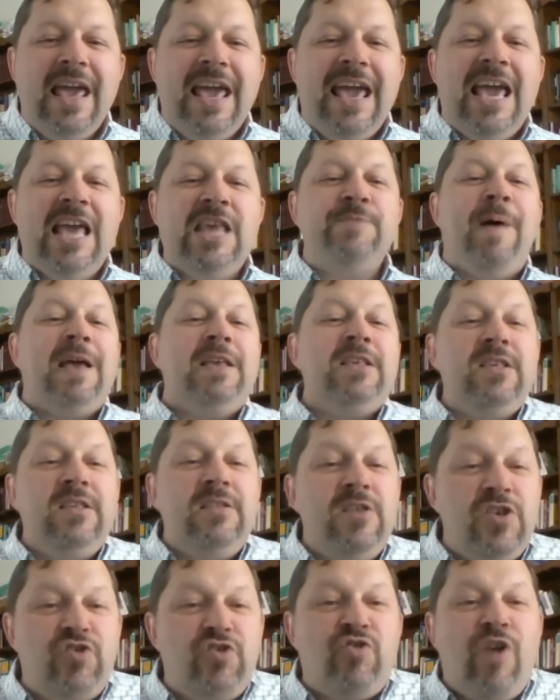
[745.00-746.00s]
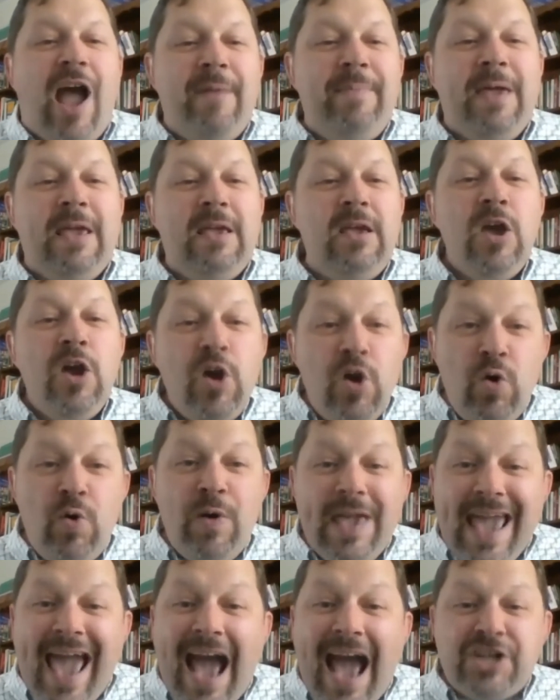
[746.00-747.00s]
is by describing who
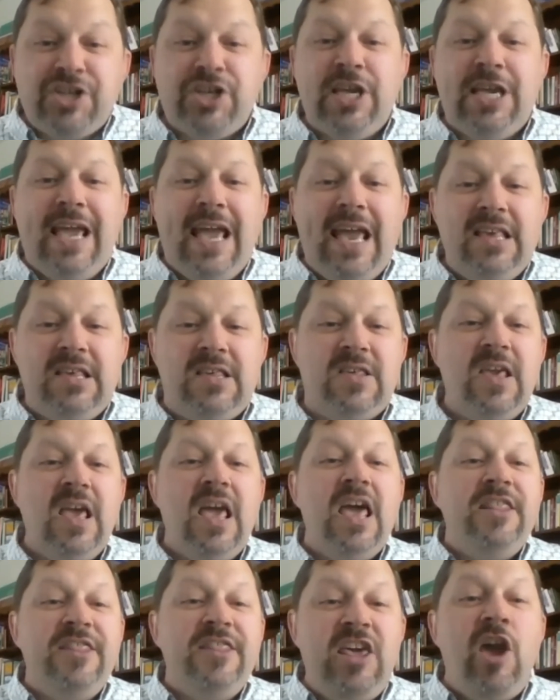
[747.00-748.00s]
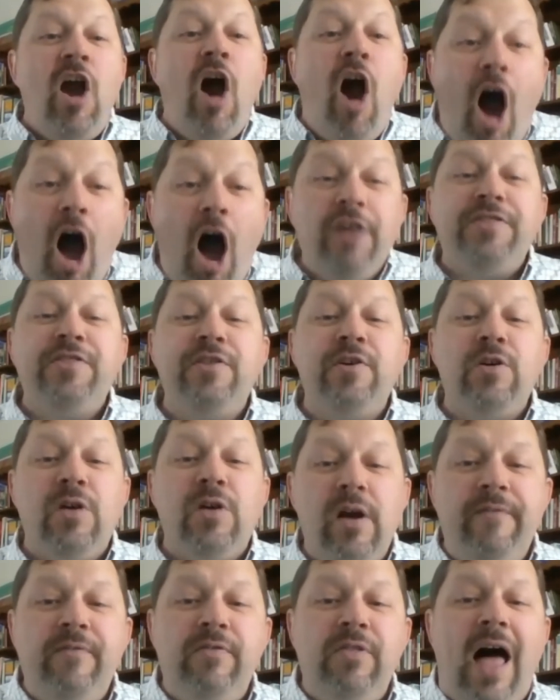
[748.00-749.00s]
he actually is, the author
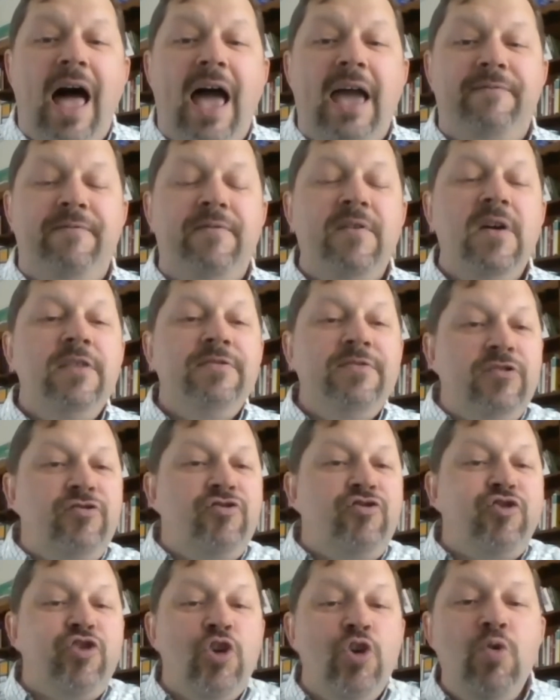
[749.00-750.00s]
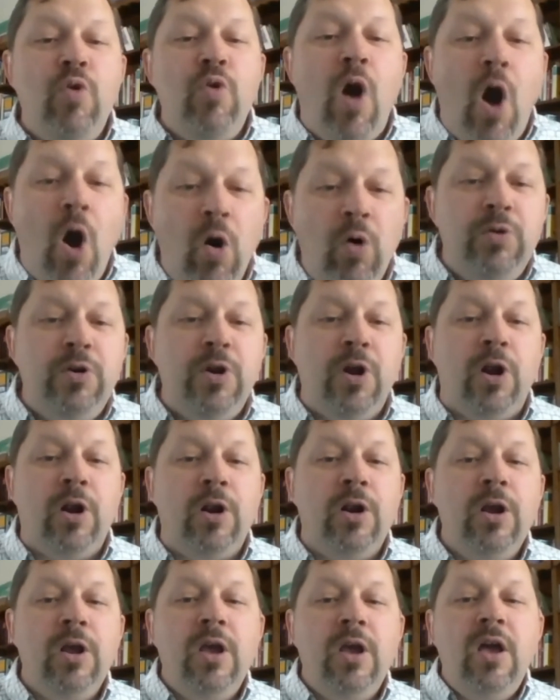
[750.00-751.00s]
of life, the true
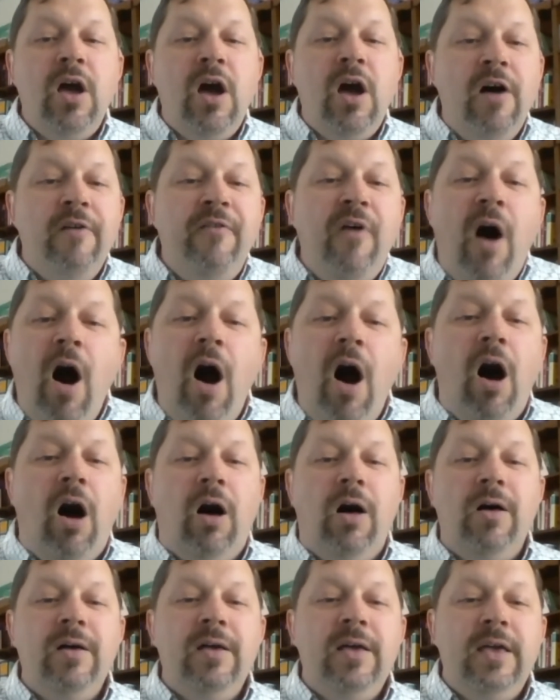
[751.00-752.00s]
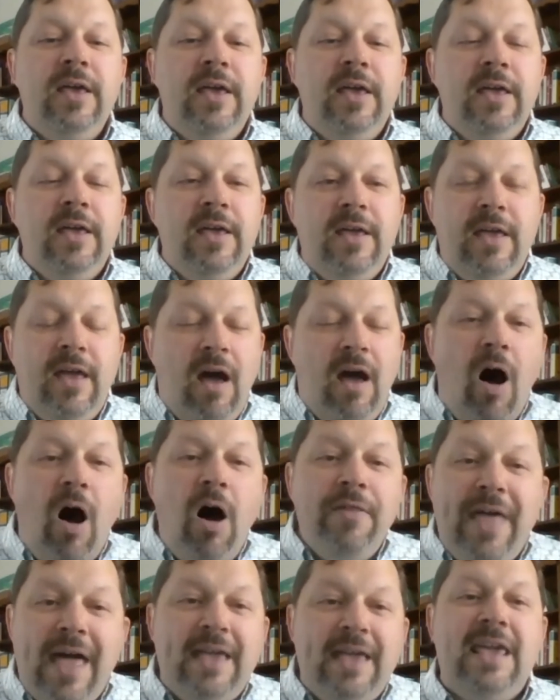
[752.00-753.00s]
owner of all
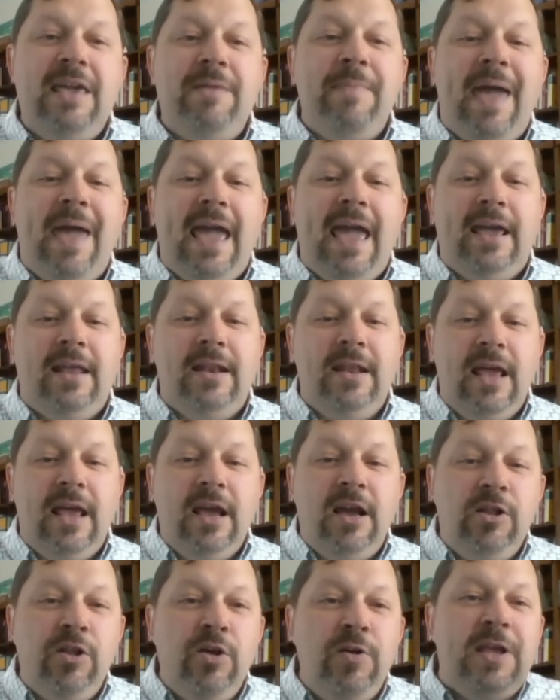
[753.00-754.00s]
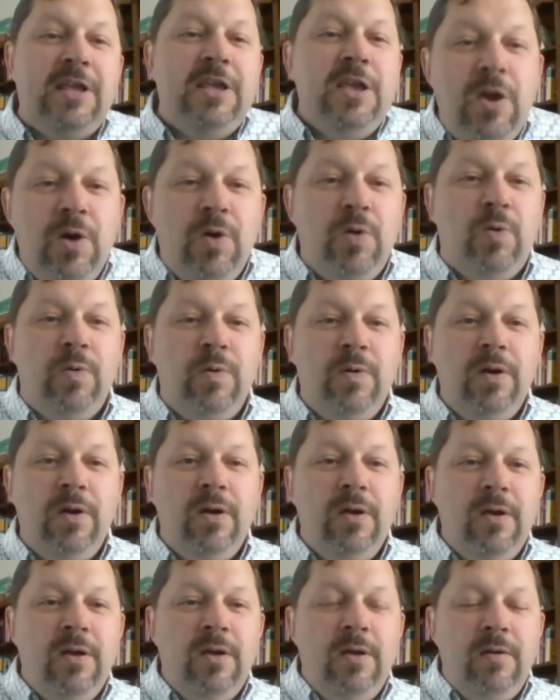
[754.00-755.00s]
that he made, including you.
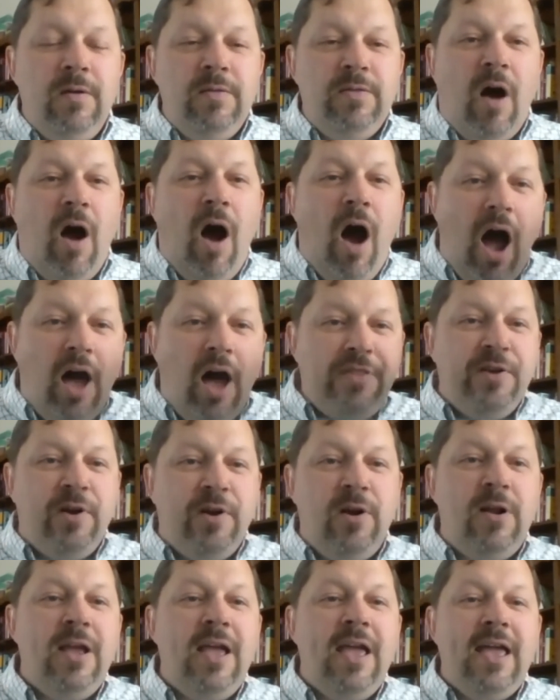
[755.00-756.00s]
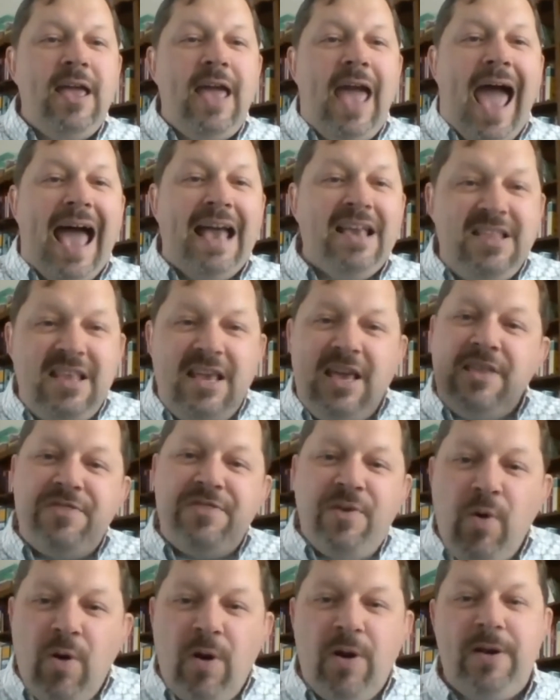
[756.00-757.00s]
The author has the
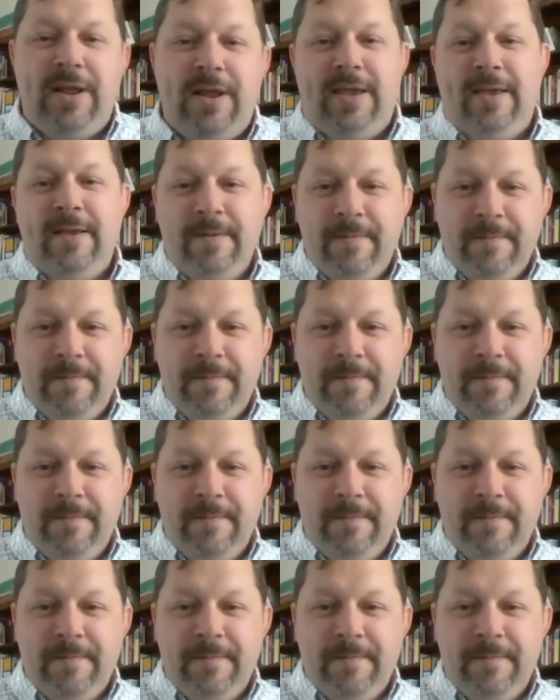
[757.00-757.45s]
authority.